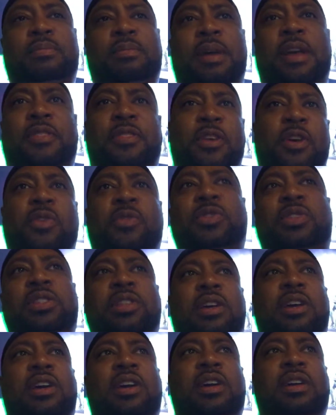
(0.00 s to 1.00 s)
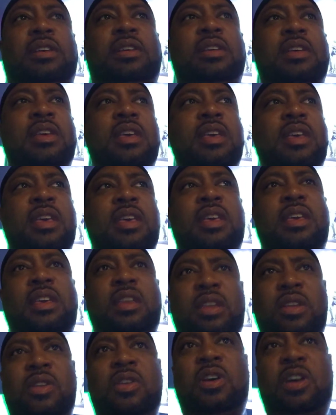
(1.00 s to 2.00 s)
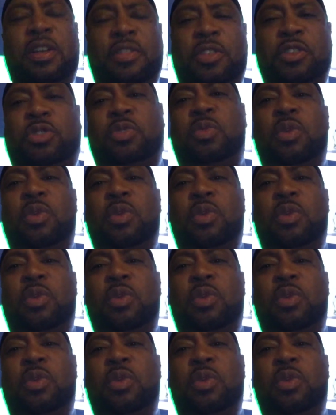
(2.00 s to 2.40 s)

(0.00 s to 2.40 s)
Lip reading: My thoughts are, after